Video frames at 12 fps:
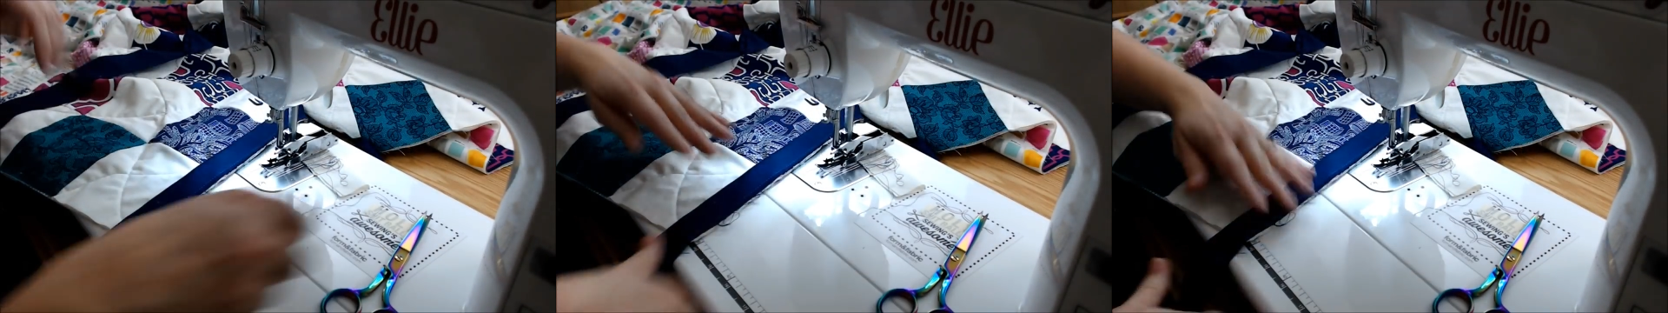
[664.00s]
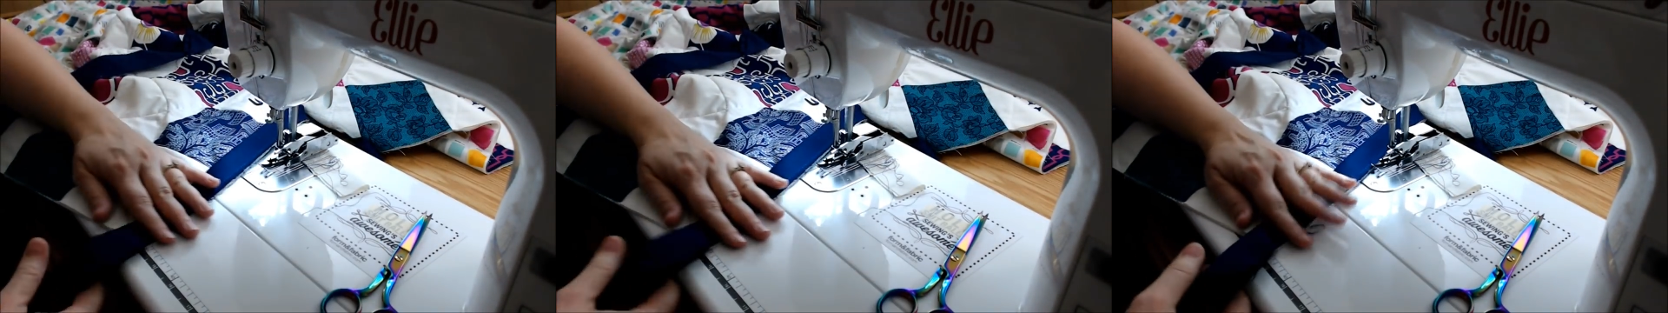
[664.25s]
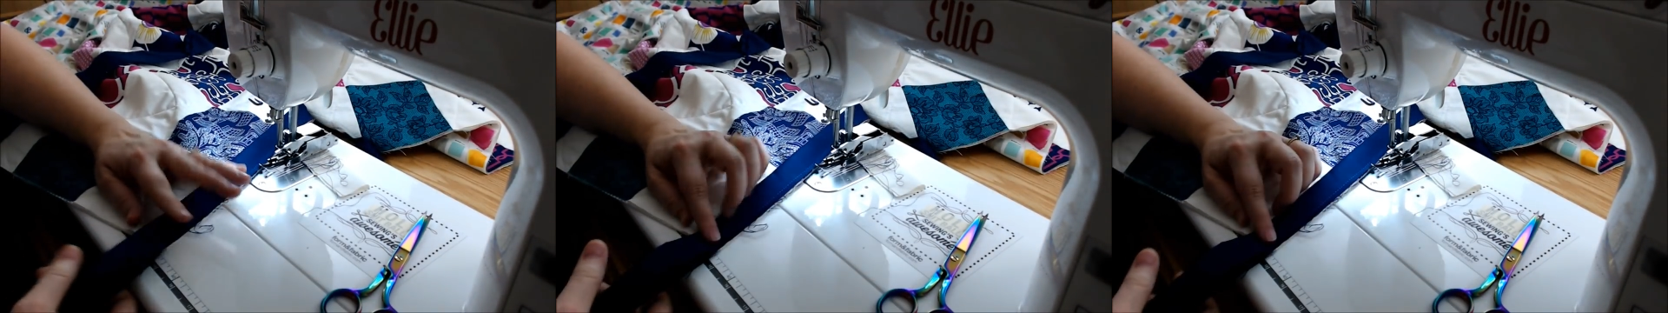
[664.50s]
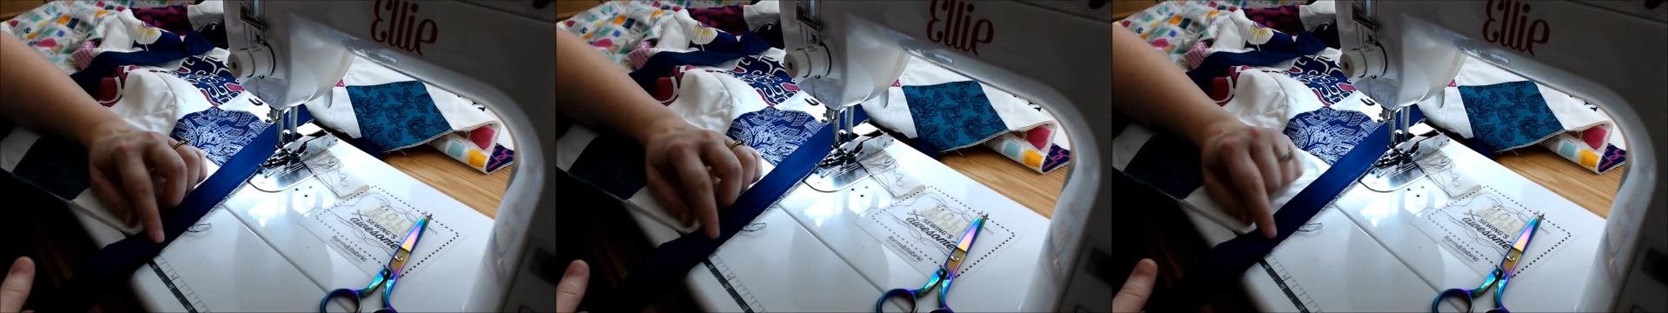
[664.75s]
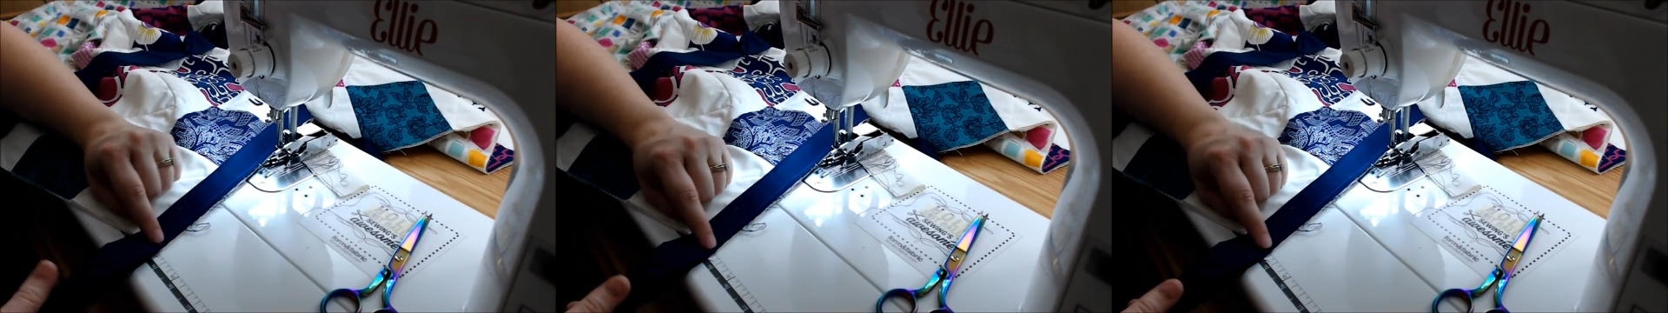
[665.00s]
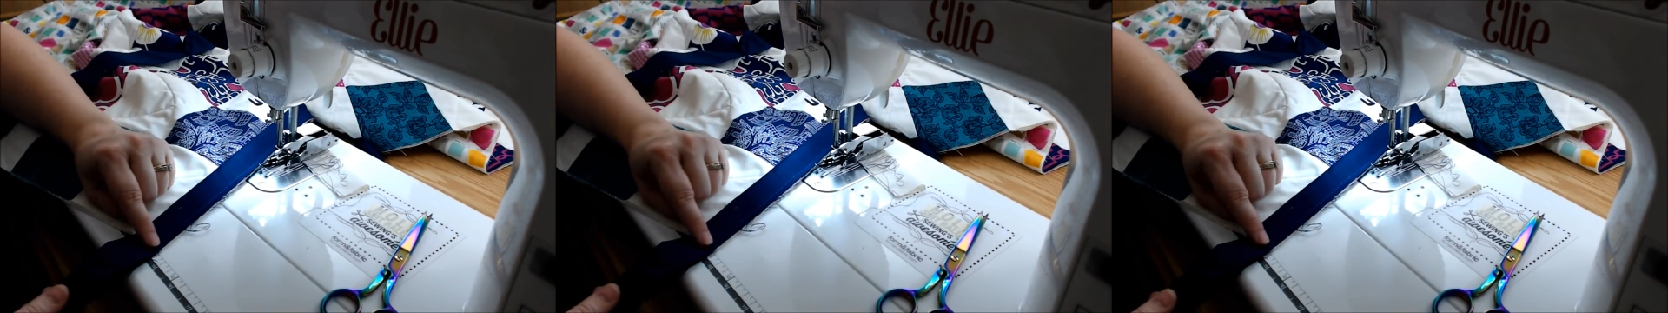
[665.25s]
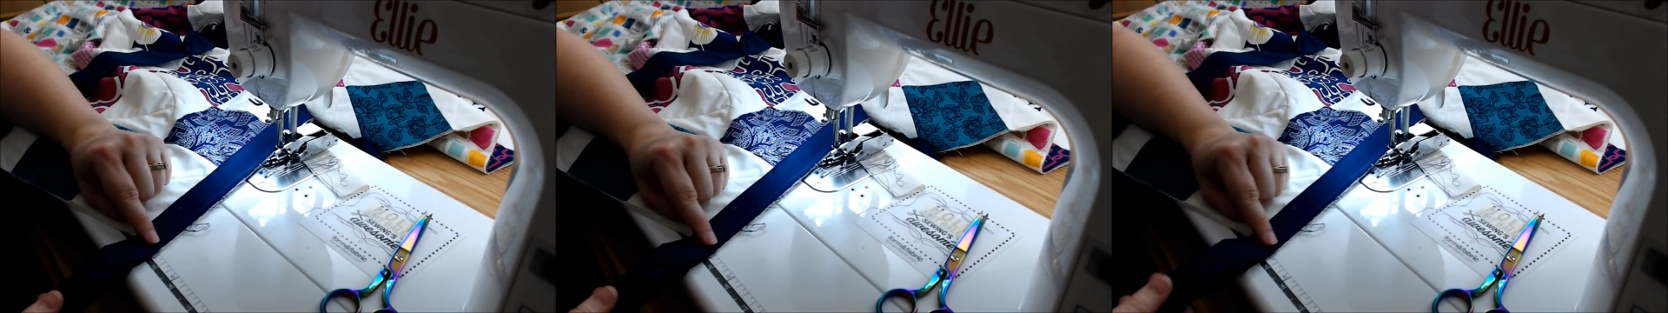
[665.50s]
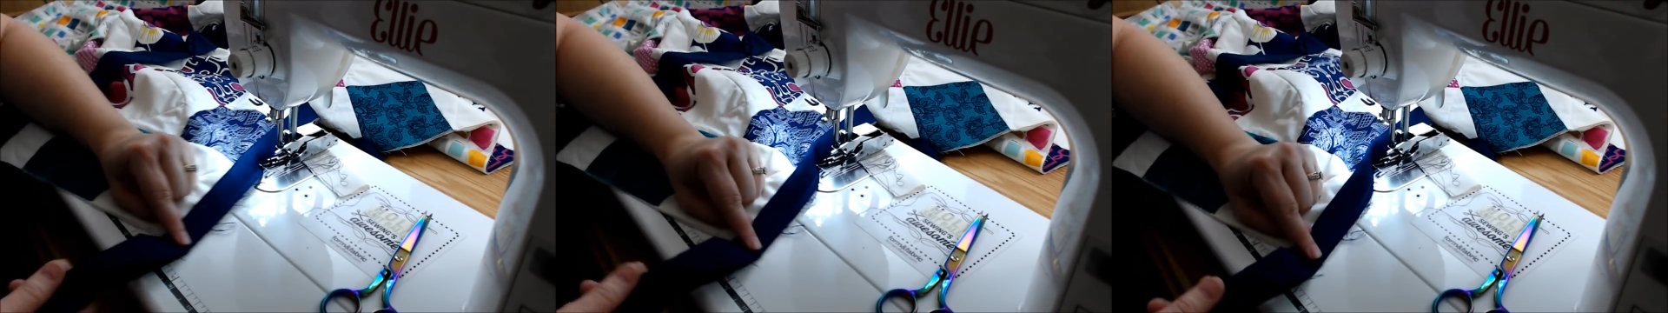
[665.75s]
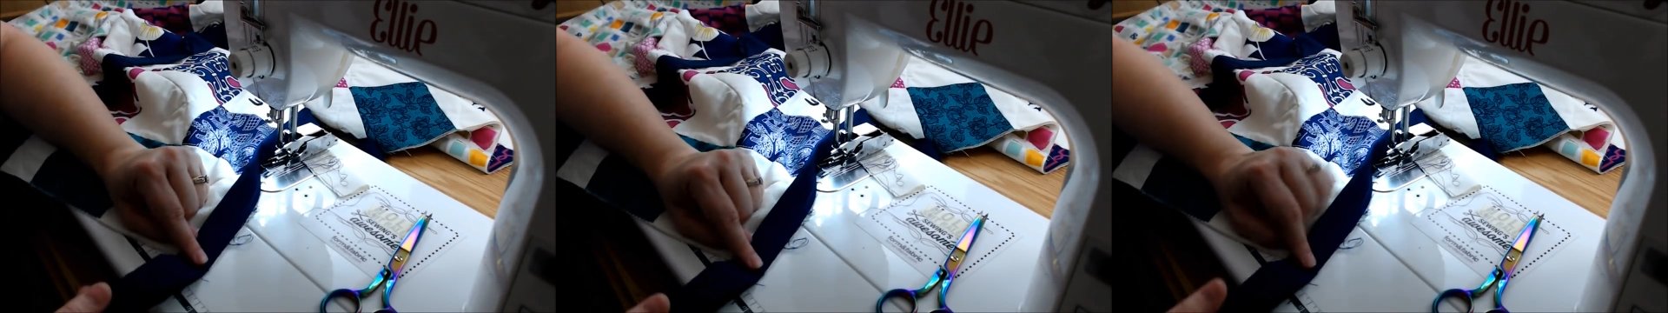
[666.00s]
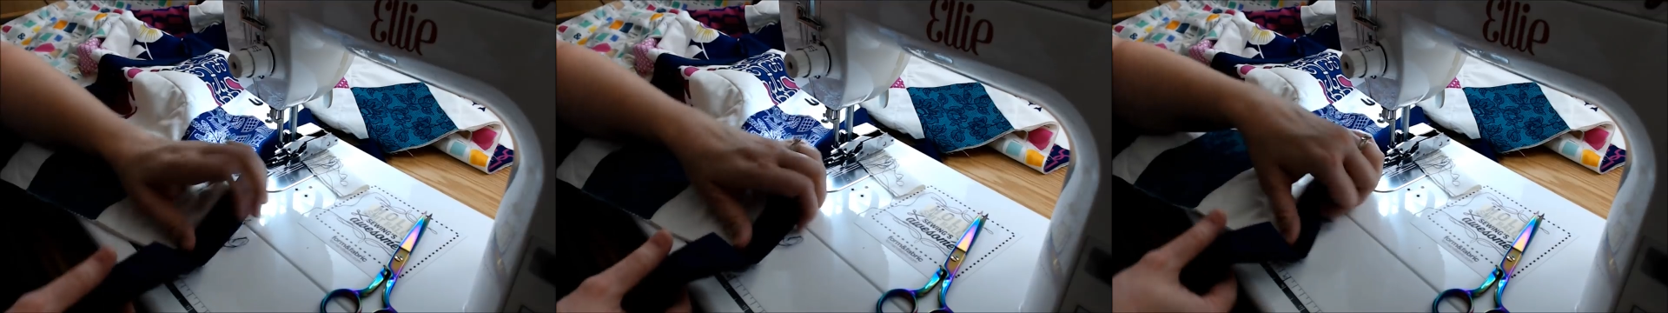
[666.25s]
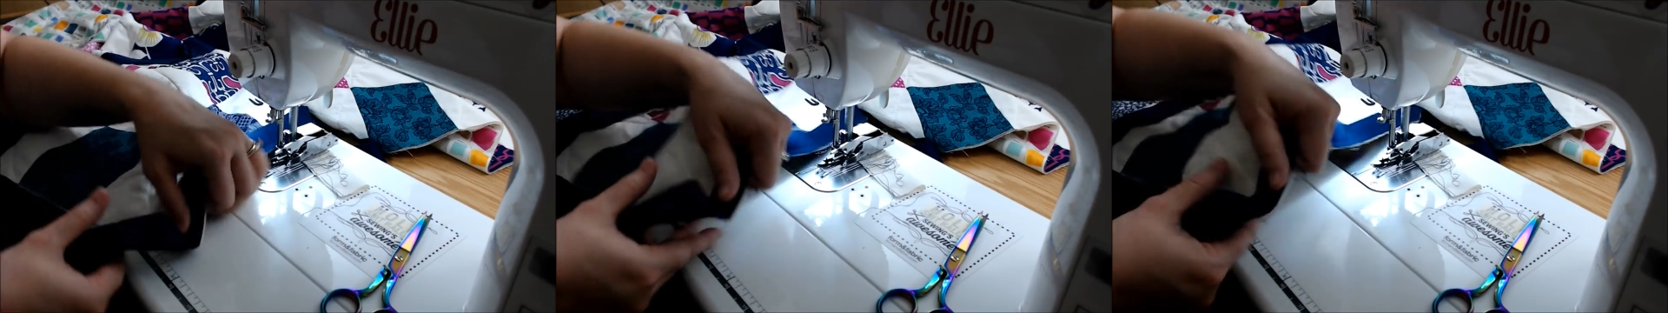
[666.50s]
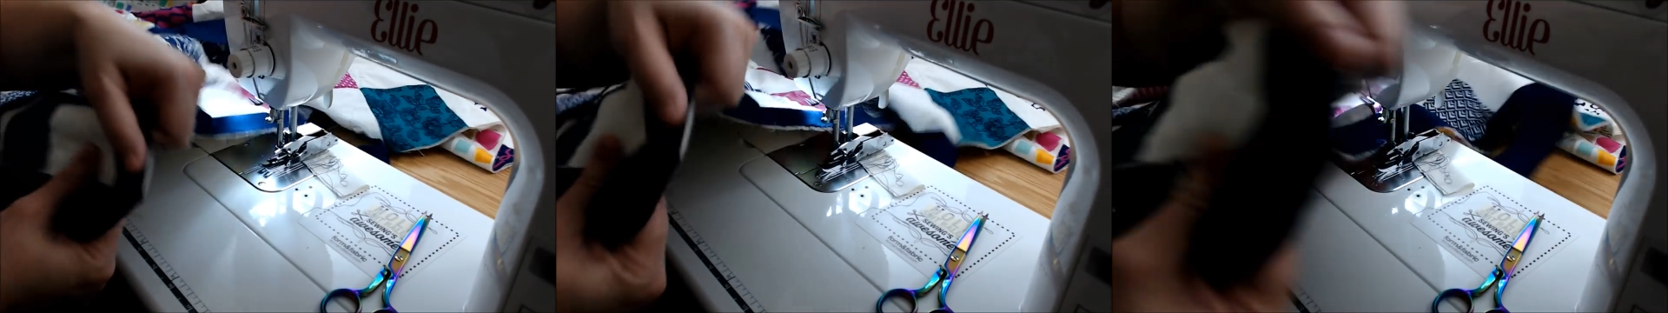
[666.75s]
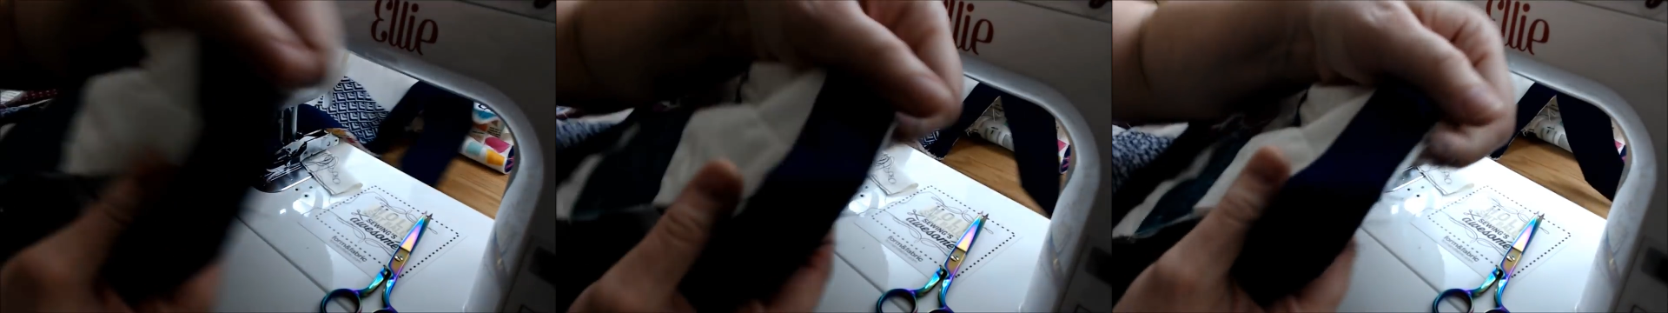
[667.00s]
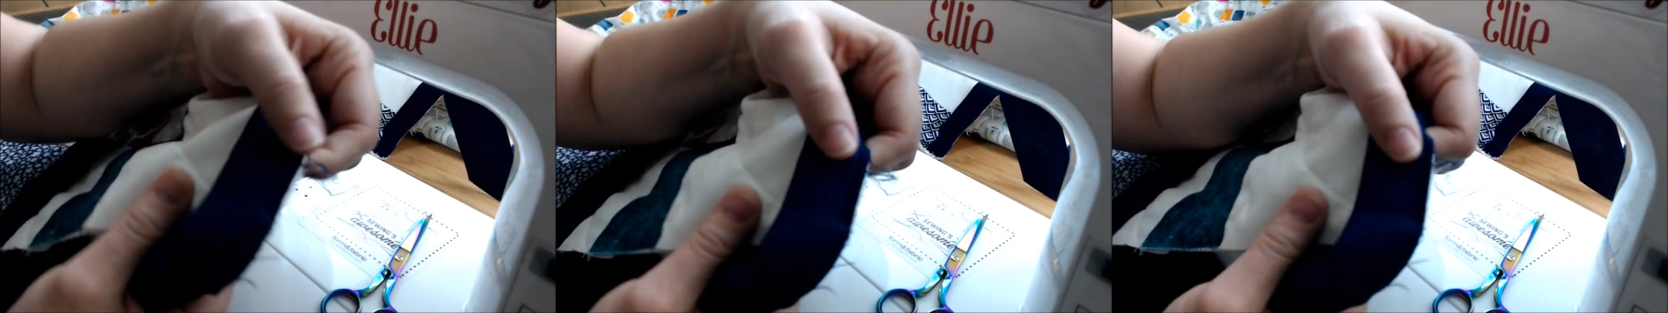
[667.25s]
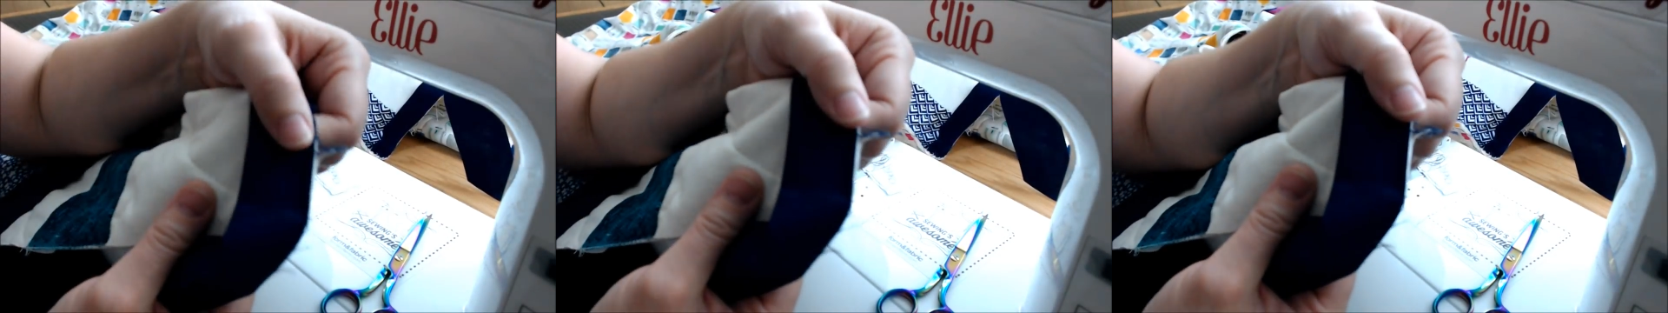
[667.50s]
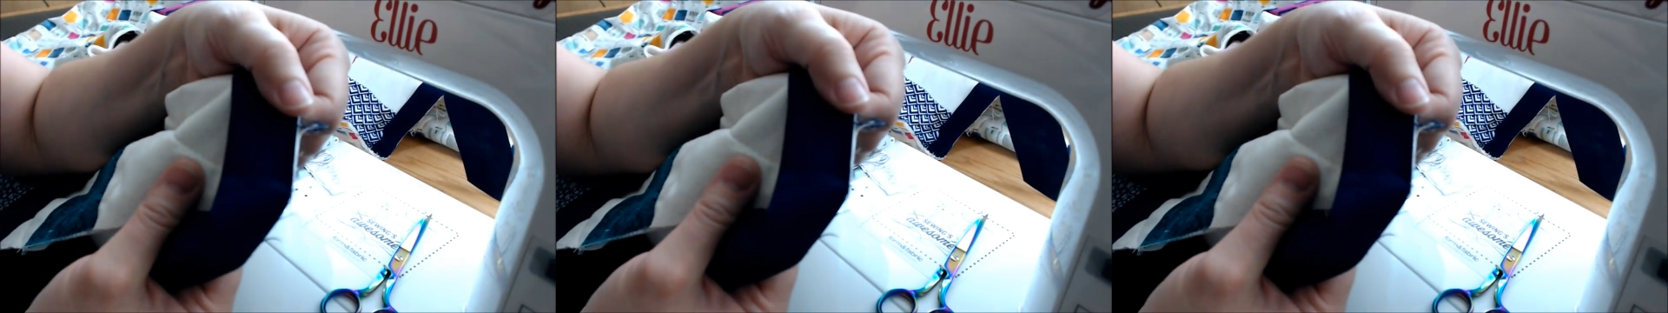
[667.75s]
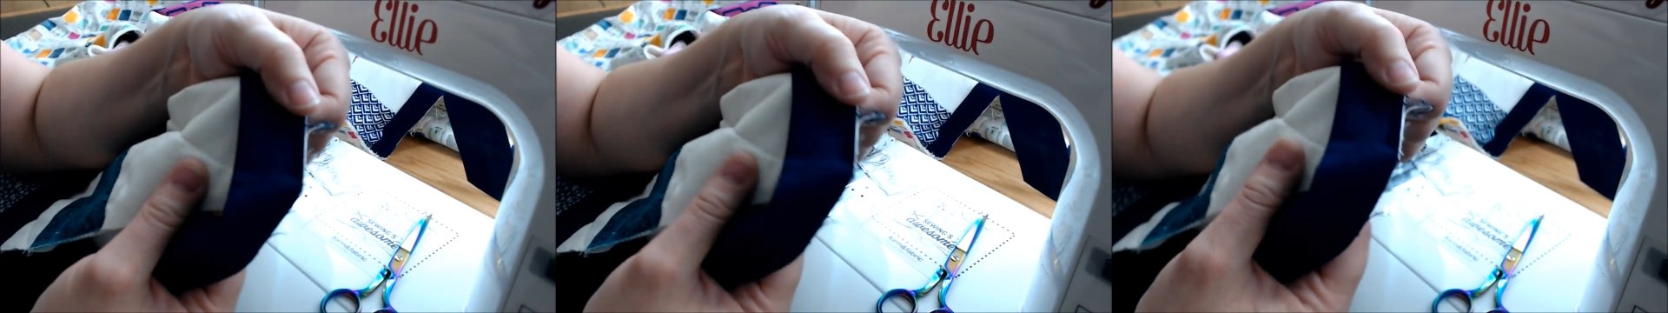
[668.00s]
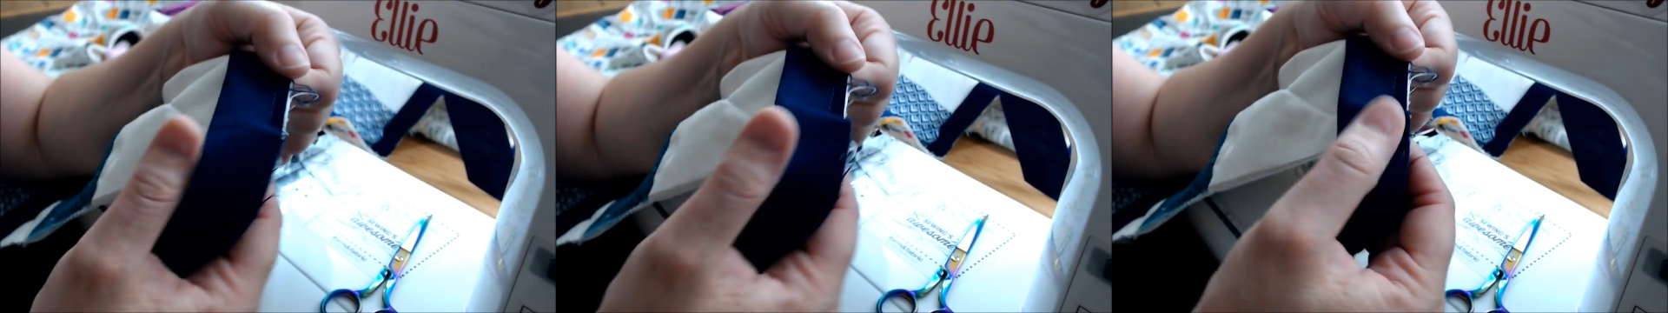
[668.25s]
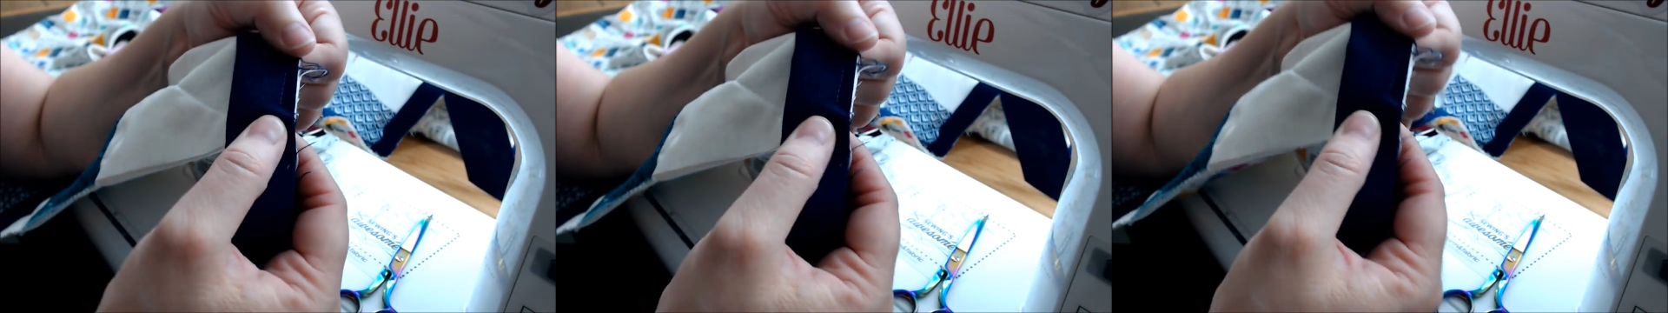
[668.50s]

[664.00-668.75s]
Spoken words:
(no speaker visible)